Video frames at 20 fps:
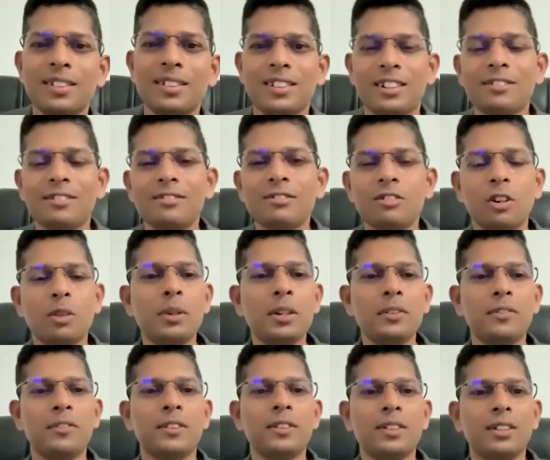ground,
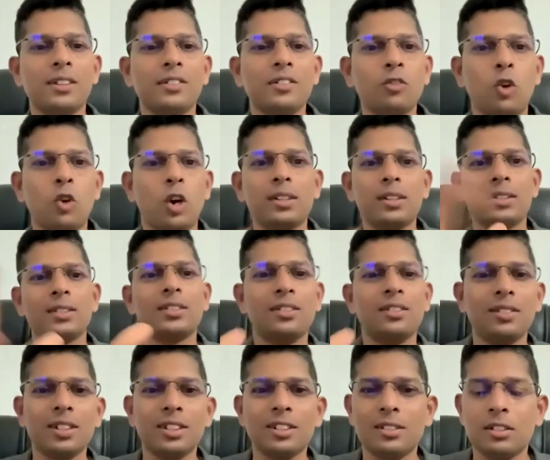nobody waters
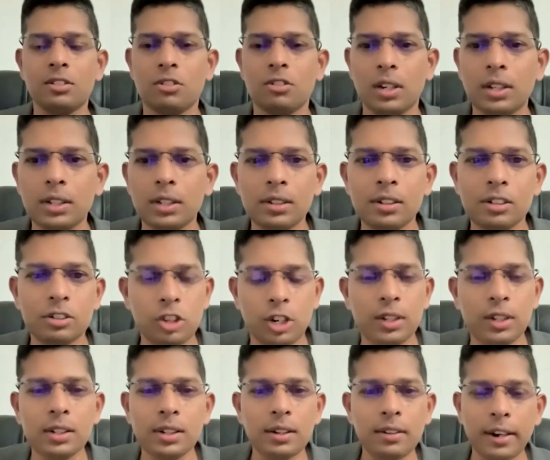on the
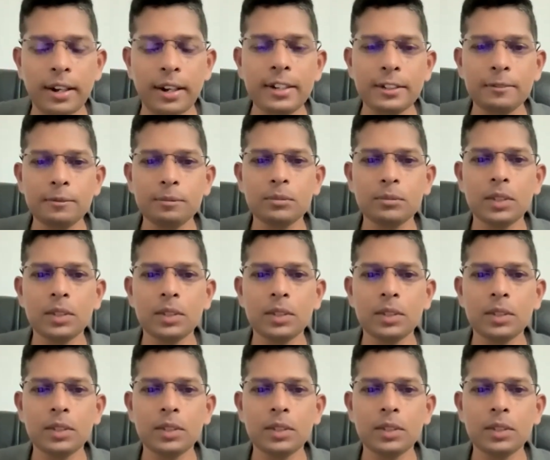trunk, right?